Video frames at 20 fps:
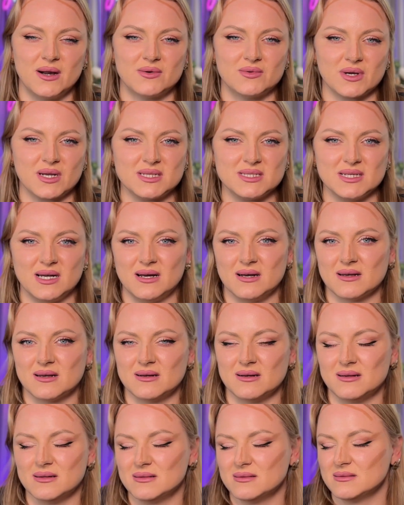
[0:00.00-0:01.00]

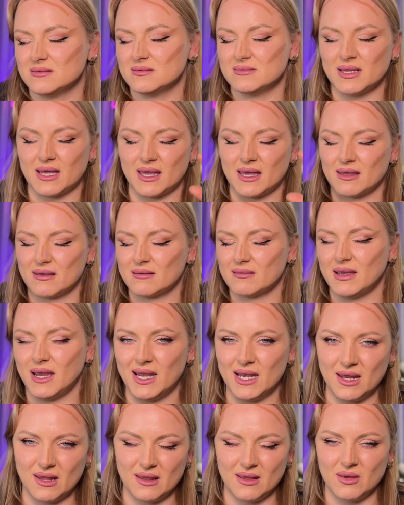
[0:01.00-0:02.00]
rectangle, like
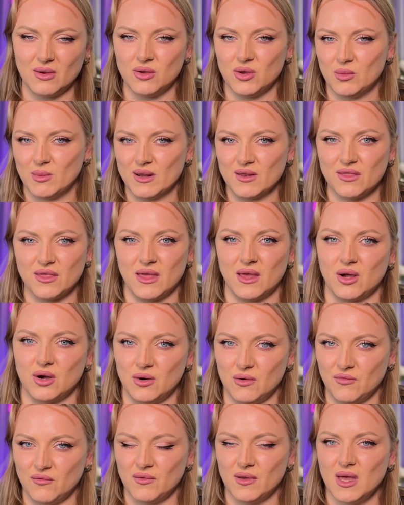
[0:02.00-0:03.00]
any you might think
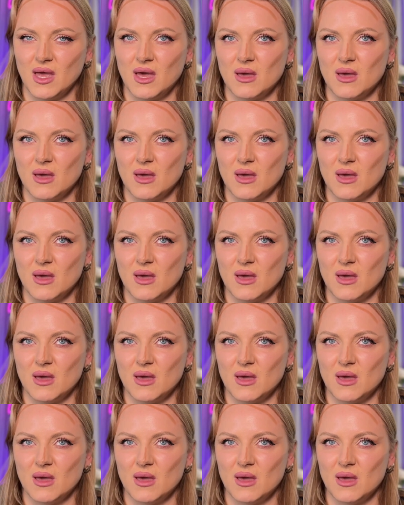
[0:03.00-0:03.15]
of,